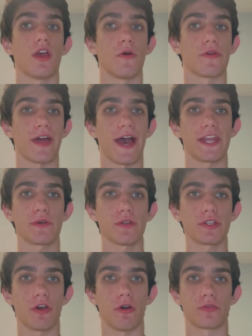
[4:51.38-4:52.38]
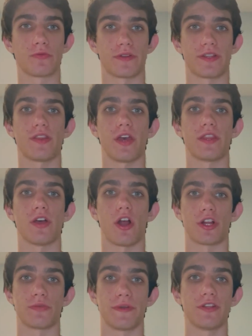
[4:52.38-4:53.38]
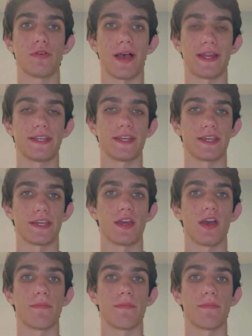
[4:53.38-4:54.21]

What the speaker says: With adequate code written in the Arduino IDE,